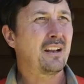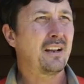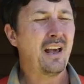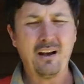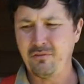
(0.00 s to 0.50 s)
and
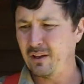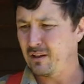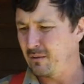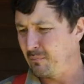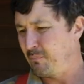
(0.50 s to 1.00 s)
I'd have
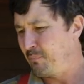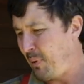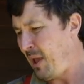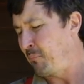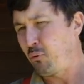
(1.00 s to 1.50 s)
like
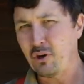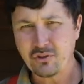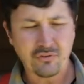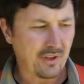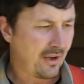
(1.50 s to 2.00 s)
paint
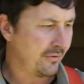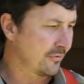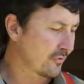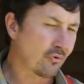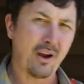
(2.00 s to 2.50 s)
brushes out
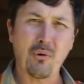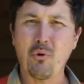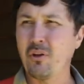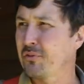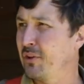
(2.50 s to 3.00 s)
and
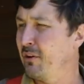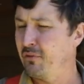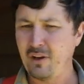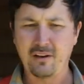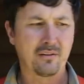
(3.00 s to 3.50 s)
drywall
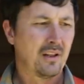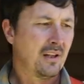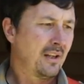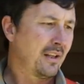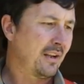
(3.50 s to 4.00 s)
stuff and I'd,
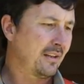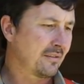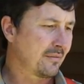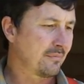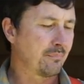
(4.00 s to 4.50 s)
and I'd
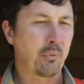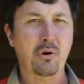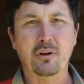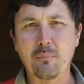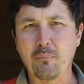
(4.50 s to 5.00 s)

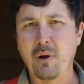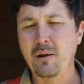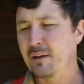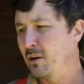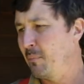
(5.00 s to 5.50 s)
bark at my,
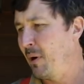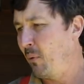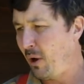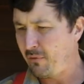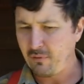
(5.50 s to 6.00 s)
you know, my
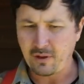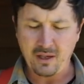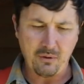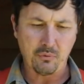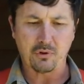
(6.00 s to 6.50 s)
wife like,
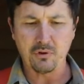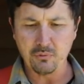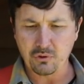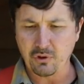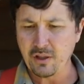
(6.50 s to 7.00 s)
hey,
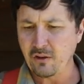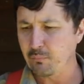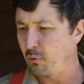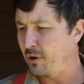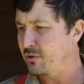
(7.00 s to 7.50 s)
you clean these
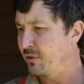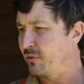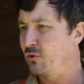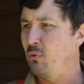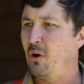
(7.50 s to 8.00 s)
brushes
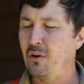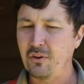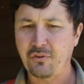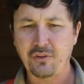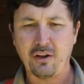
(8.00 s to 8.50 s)
and do all
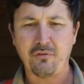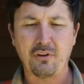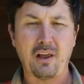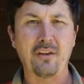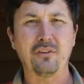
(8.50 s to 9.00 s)
this stuff,
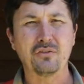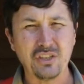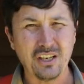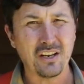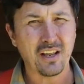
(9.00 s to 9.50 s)
you know, as if
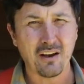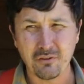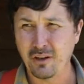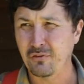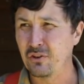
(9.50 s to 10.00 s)
she didn't have
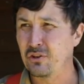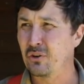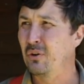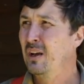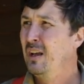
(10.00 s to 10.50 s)
enough to
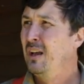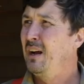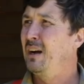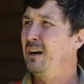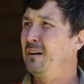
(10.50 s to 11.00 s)
do.
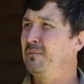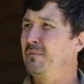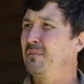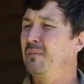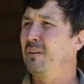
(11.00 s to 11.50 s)

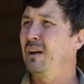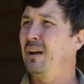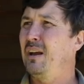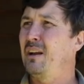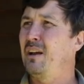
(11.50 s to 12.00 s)
Um,
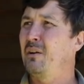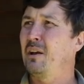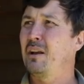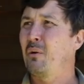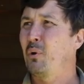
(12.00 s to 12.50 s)
and I,
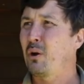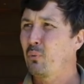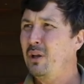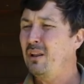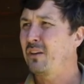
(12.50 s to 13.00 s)
and I, what I
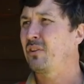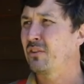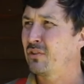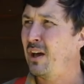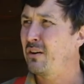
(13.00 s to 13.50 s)
realized
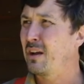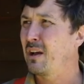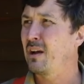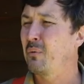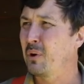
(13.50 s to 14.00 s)
on
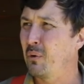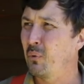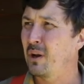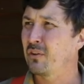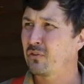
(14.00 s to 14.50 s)
Saturday, and when I,
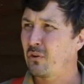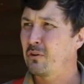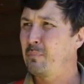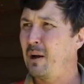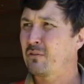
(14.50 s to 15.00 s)
when I
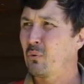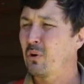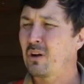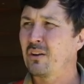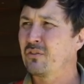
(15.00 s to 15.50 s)
started back to
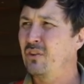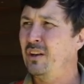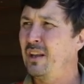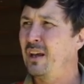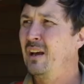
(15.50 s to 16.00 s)
work on
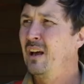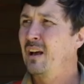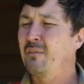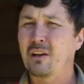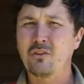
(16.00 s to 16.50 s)
Sunday,
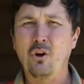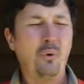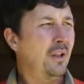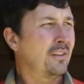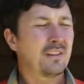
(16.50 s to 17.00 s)
I'm like, you know
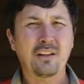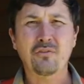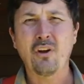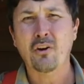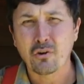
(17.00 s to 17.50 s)
what?
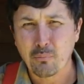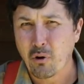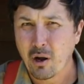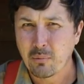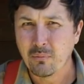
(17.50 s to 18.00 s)
That's not her
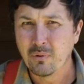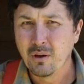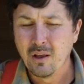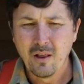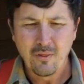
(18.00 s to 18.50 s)
problem.
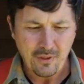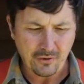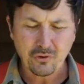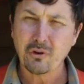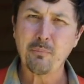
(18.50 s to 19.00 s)

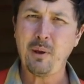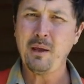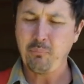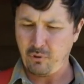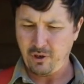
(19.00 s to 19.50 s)
That dirty
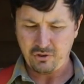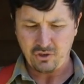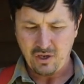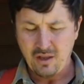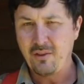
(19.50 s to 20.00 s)

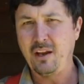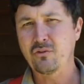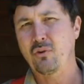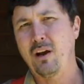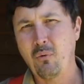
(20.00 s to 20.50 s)
paintbrush, that
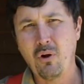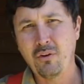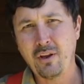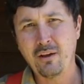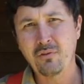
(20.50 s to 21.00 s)

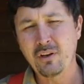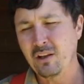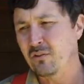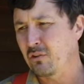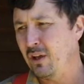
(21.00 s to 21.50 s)
drywall knife that
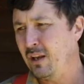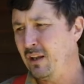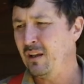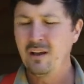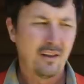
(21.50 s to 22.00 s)
needs cleaning,